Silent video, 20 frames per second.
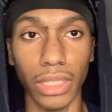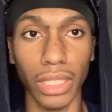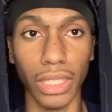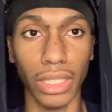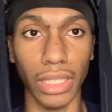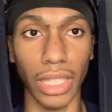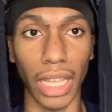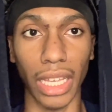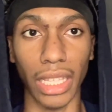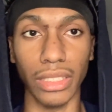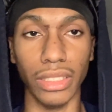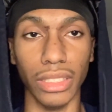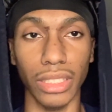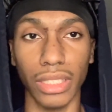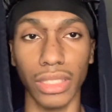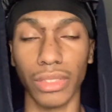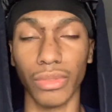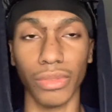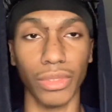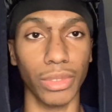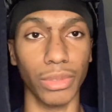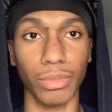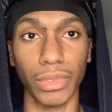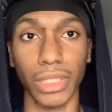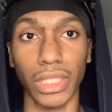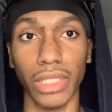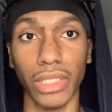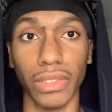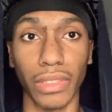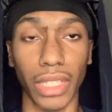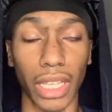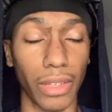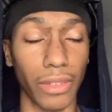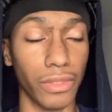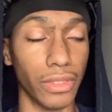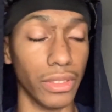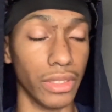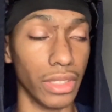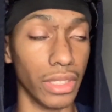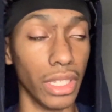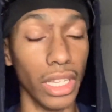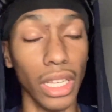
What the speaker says: not just for themselves, not for